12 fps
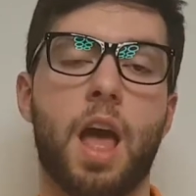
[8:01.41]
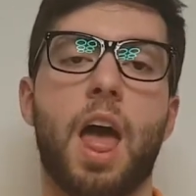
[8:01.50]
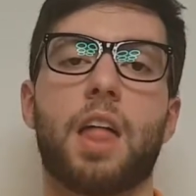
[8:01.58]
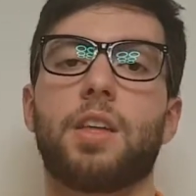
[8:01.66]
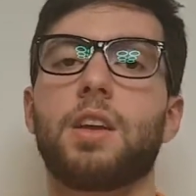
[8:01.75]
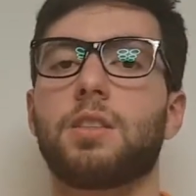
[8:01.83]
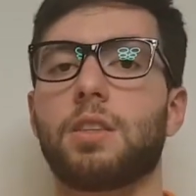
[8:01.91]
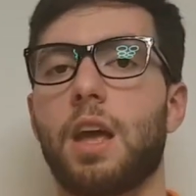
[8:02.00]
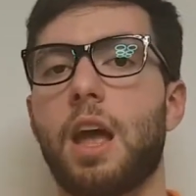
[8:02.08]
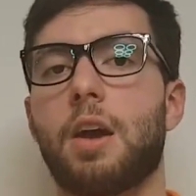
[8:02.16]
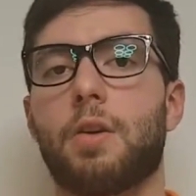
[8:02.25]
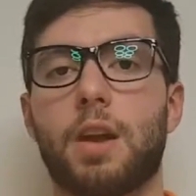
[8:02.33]
This
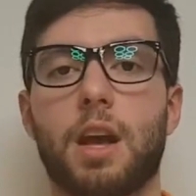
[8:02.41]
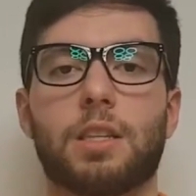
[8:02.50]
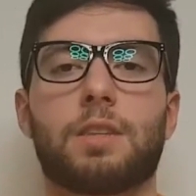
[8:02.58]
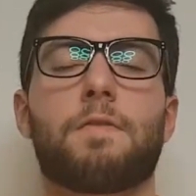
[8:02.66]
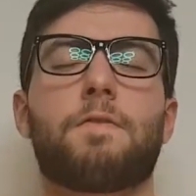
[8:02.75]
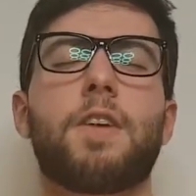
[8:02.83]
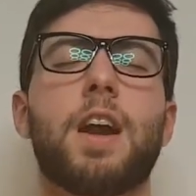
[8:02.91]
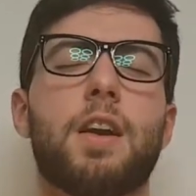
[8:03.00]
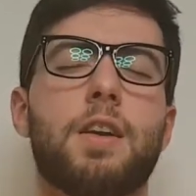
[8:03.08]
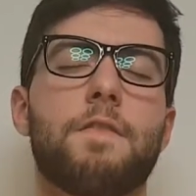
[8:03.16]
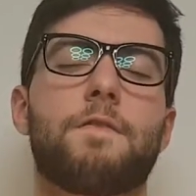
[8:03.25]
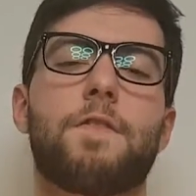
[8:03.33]
area is
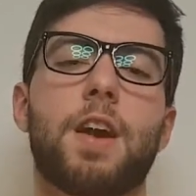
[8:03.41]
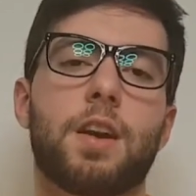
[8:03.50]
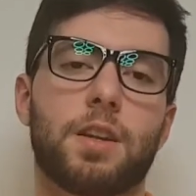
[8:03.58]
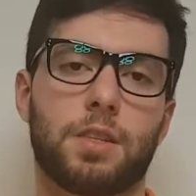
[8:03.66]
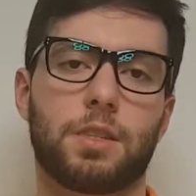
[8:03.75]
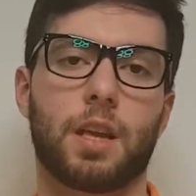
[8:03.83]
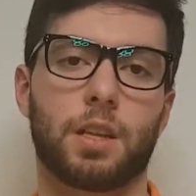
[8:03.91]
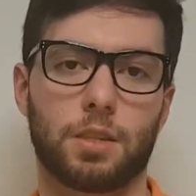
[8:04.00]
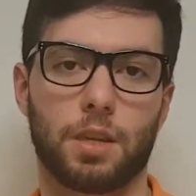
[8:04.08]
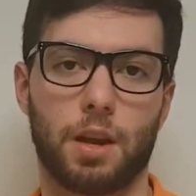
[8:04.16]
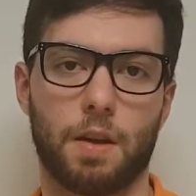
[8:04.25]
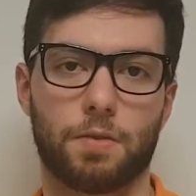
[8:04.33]
very, very
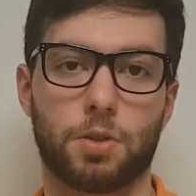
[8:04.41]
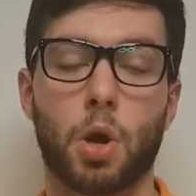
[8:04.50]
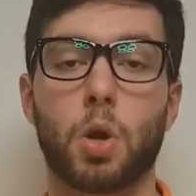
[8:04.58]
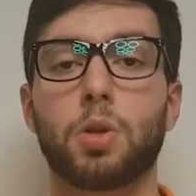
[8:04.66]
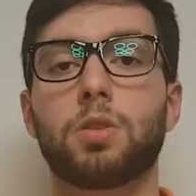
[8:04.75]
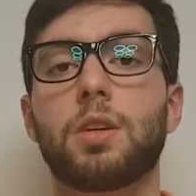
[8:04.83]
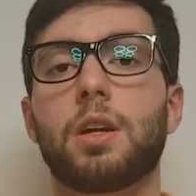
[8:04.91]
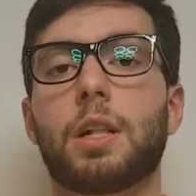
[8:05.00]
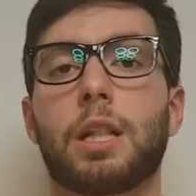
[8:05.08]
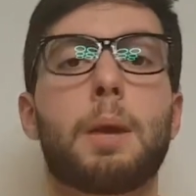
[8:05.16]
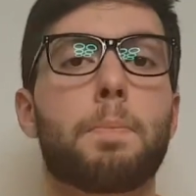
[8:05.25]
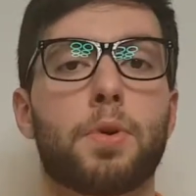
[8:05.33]
sensitive, so using
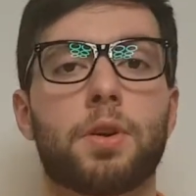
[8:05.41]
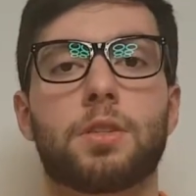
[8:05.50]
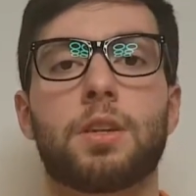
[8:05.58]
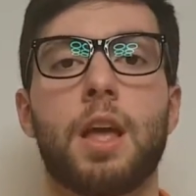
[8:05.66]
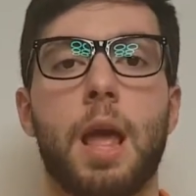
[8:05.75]
clippers